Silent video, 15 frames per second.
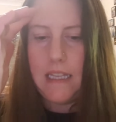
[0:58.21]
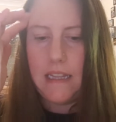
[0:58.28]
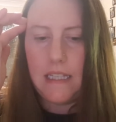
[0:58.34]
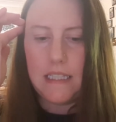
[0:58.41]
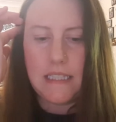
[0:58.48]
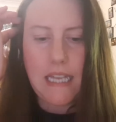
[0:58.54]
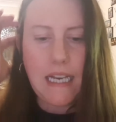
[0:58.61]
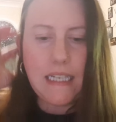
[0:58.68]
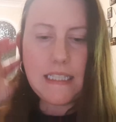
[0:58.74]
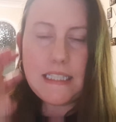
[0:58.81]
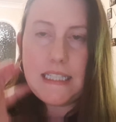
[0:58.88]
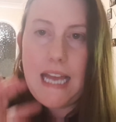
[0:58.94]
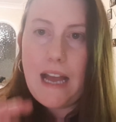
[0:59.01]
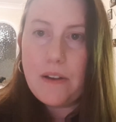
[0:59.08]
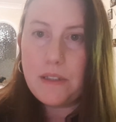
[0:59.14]
The salad is
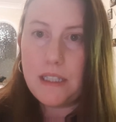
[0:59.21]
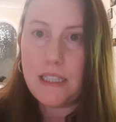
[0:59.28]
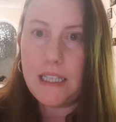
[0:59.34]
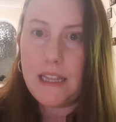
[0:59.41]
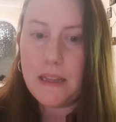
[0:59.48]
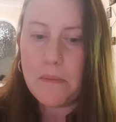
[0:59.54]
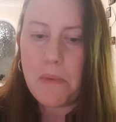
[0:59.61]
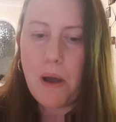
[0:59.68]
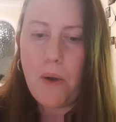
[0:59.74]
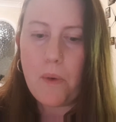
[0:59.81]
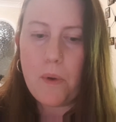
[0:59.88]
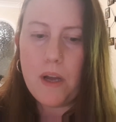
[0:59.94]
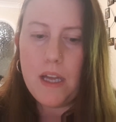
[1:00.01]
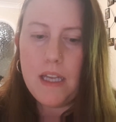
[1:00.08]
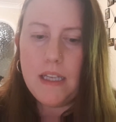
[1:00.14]
out and in the
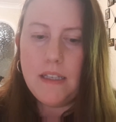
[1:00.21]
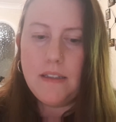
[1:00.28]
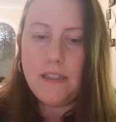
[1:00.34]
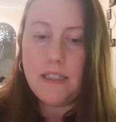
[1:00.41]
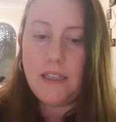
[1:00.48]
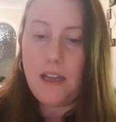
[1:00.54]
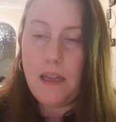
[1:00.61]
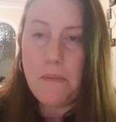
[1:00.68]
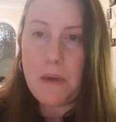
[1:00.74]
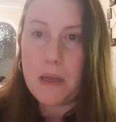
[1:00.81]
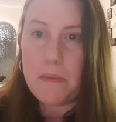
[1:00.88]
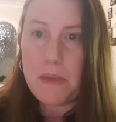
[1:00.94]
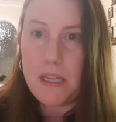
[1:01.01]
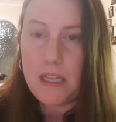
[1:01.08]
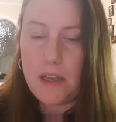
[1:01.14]
bowl, and I might
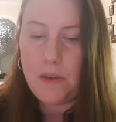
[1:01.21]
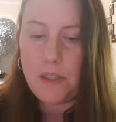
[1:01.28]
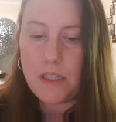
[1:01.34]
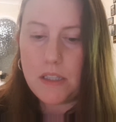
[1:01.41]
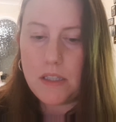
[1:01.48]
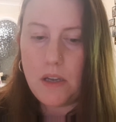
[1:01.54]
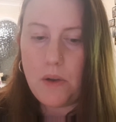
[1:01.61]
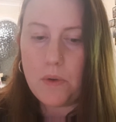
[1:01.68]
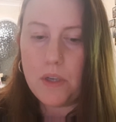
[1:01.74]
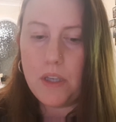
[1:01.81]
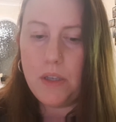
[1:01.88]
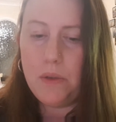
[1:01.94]
be the only soul